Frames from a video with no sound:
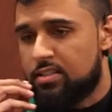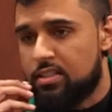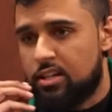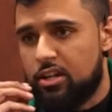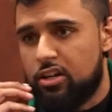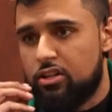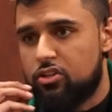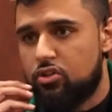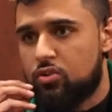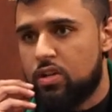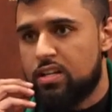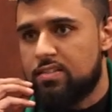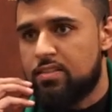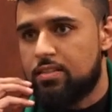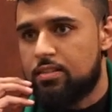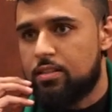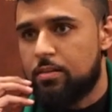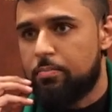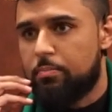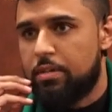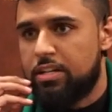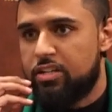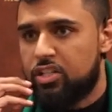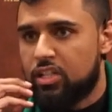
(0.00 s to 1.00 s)
to address
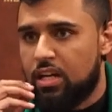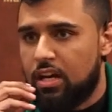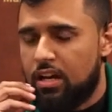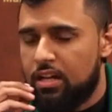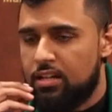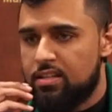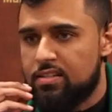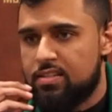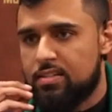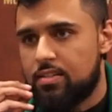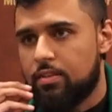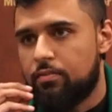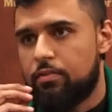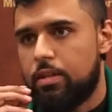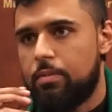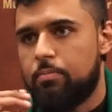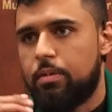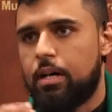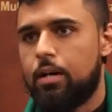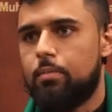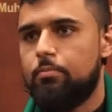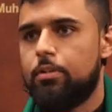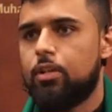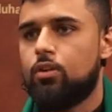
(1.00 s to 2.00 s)
the majalis of
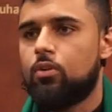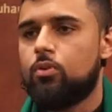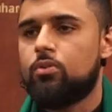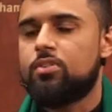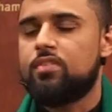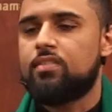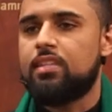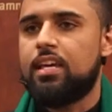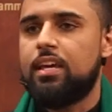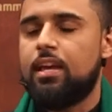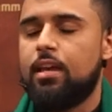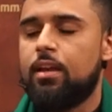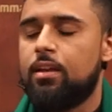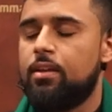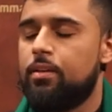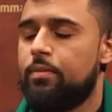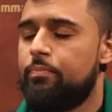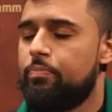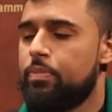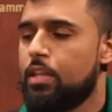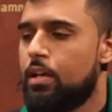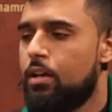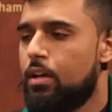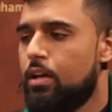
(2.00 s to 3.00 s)
Imam and
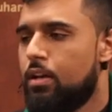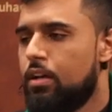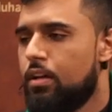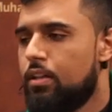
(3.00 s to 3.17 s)
Hussein,